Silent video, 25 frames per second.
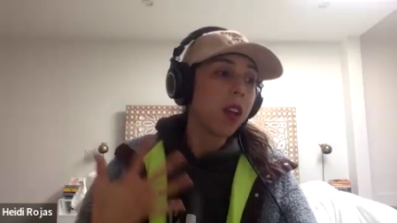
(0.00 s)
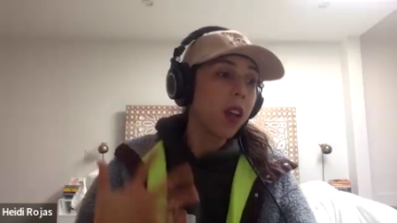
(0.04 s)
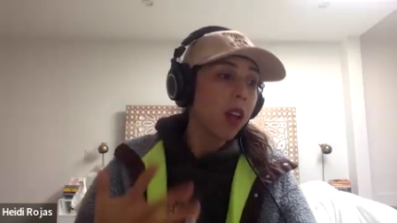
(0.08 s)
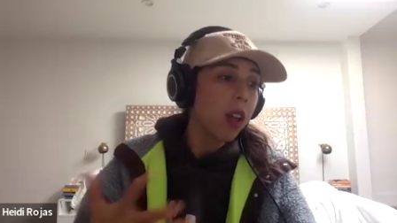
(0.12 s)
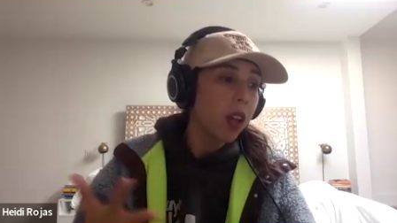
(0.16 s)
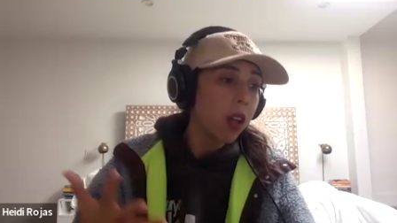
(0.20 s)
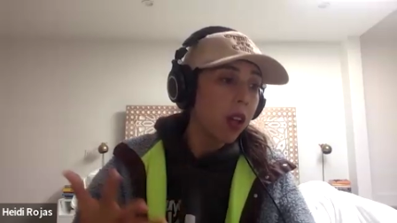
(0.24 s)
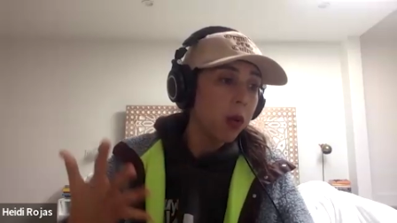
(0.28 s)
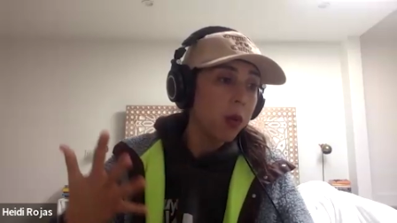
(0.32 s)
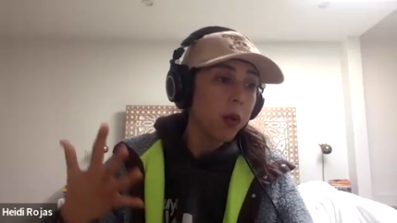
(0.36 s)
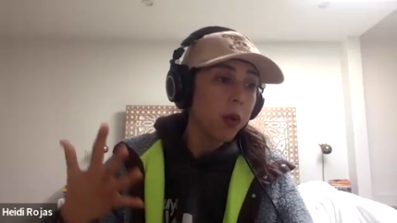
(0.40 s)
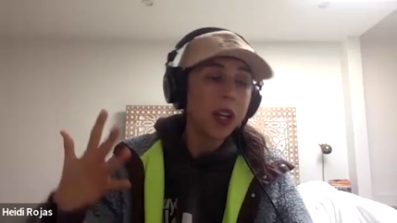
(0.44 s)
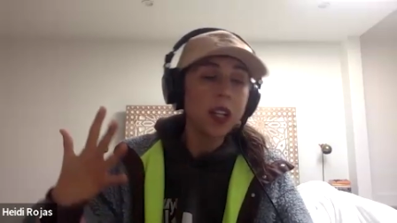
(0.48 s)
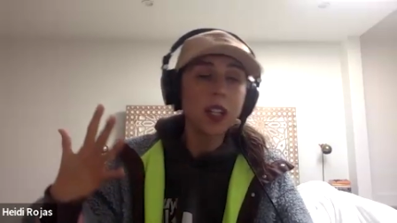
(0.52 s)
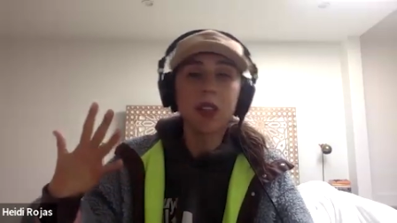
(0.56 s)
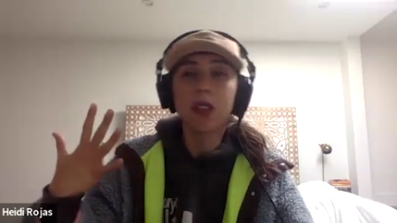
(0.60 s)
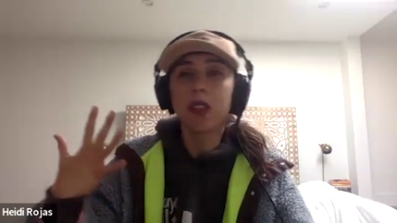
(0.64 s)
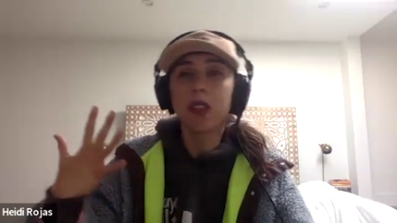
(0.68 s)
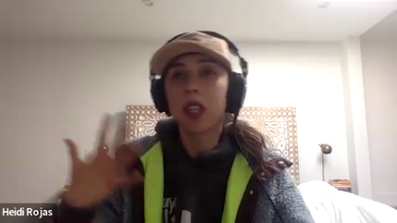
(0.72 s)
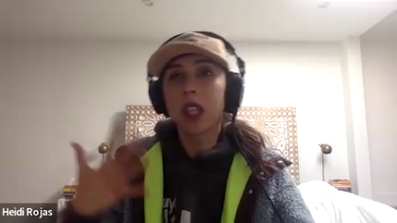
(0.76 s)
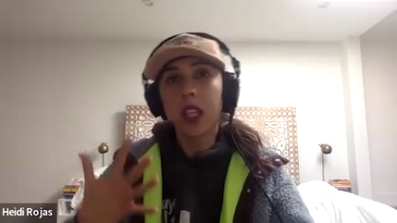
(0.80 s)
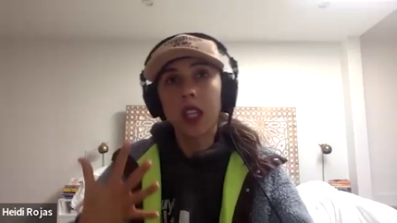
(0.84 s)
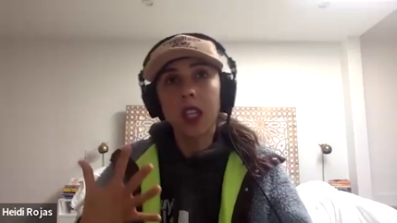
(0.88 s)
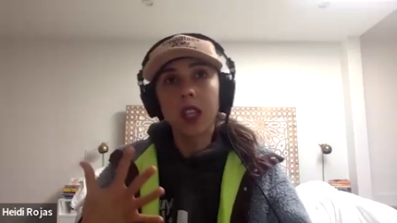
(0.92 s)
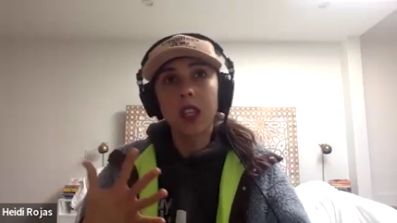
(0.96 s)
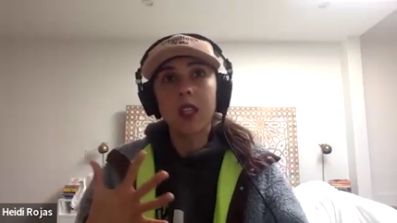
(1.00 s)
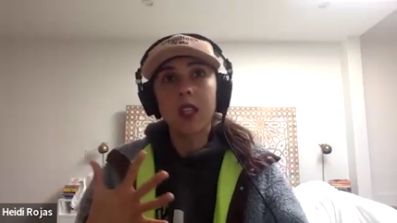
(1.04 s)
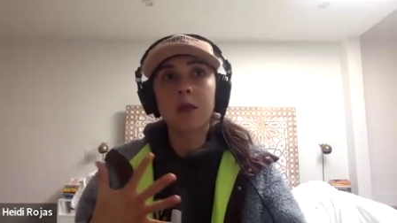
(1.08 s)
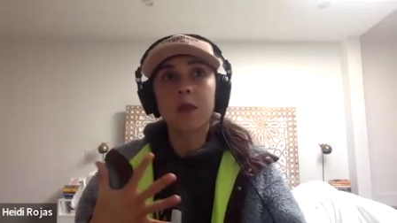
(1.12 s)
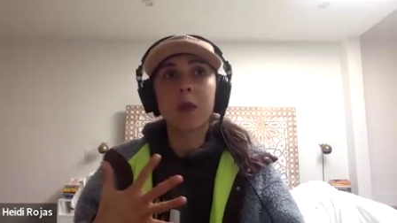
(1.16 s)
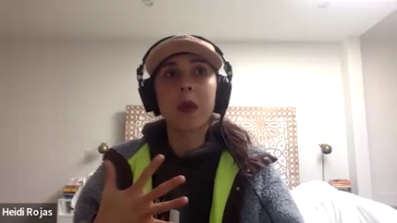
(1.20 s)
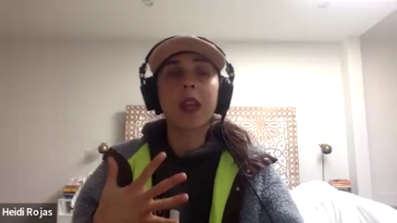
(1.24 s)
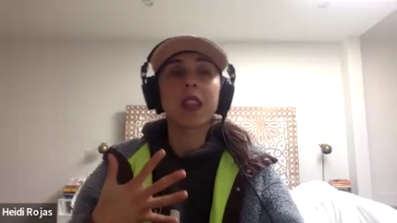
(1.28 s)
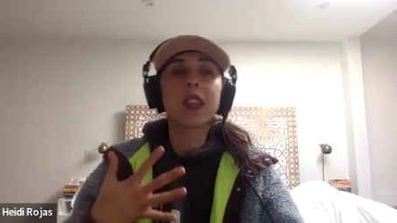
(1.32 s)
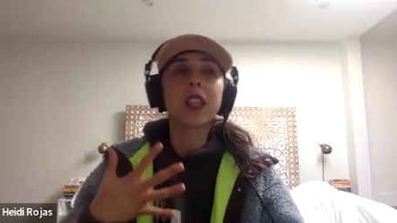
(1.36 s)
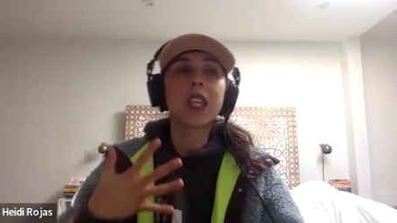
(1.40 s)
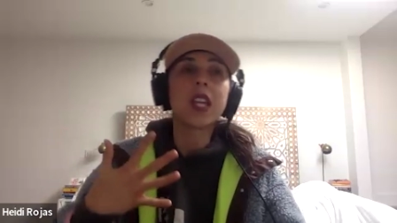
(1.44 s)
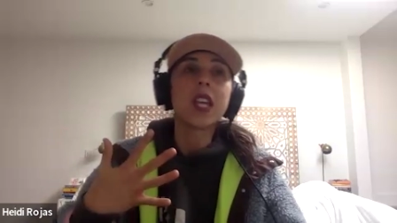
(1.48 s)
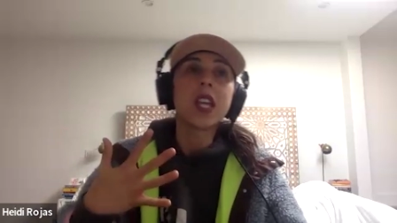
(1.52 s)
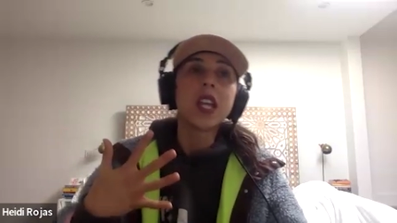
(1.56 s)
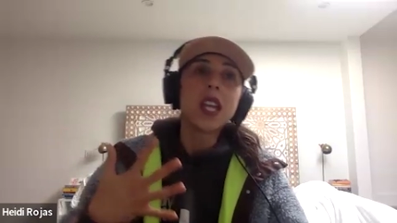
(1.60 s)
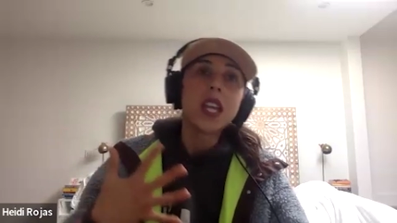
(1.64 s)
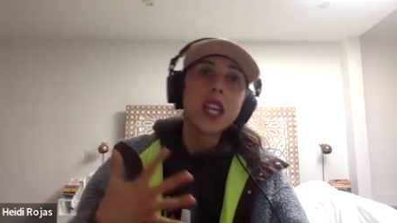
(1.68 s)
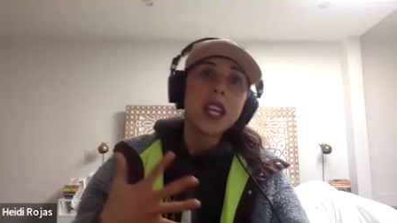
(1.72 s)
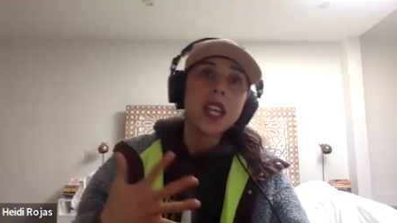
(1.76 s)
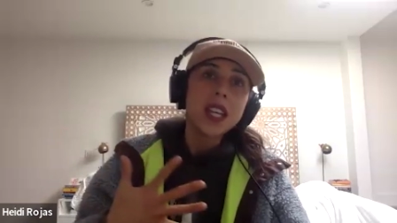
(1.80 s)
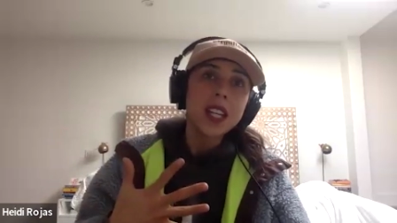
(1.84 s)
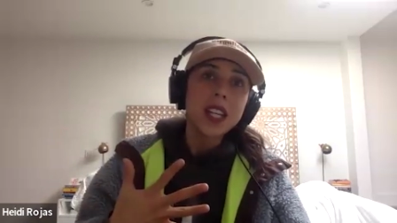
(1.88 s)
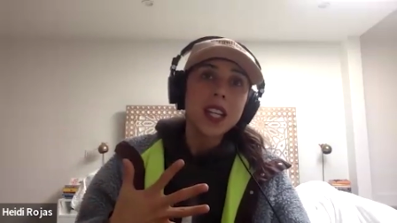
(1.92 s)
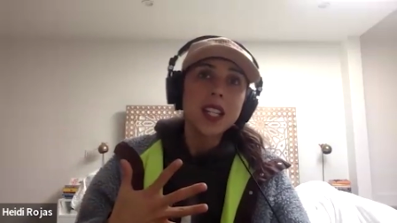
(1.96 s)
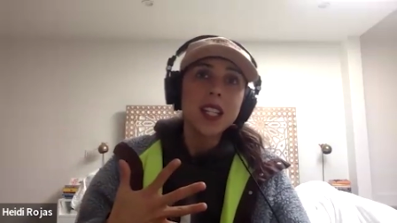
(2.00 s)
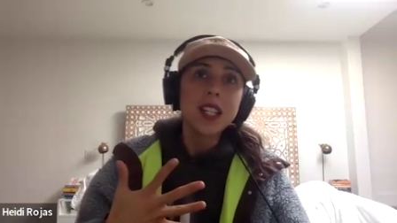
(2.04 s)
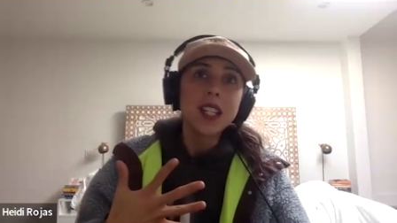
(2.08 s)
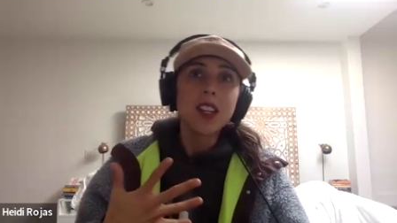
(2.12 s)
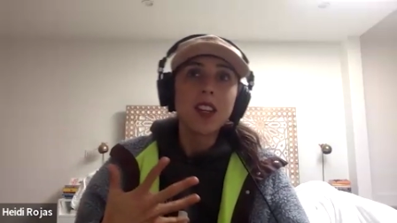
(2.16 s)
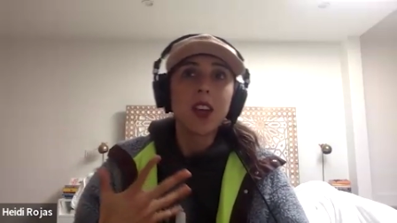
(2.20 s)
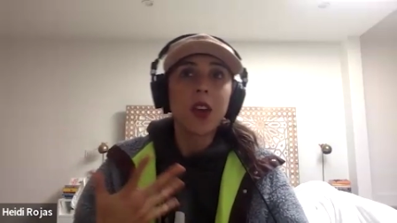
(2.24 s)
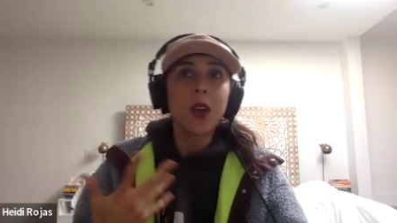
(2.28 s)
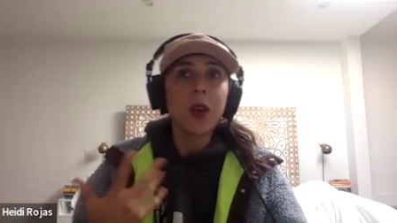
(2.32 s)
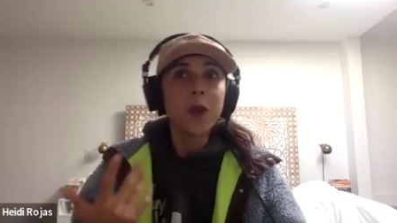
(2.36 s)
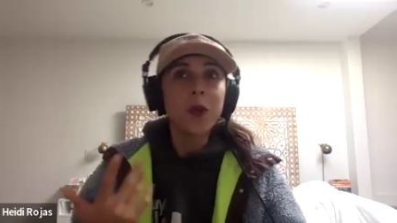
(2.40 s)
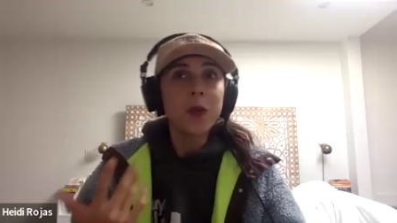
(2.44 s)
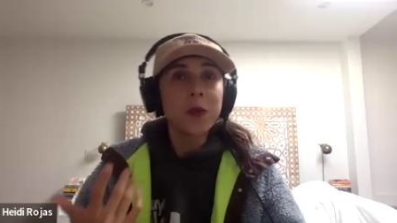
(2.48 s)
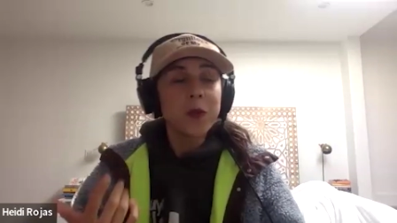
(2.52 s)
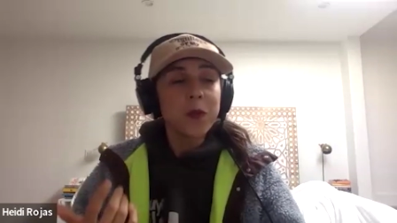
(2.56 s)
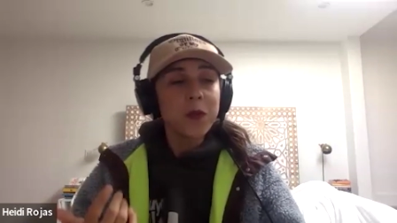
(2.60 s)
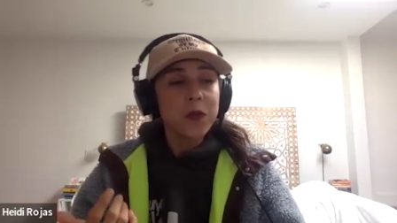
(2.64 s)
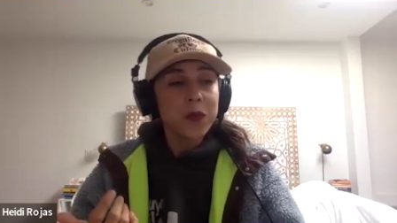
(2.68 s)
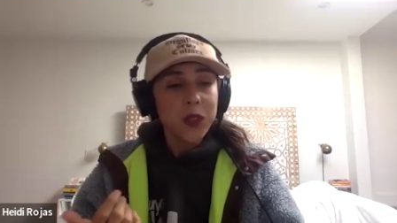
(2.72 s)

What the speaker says: why are you thinking these bad things? Because, the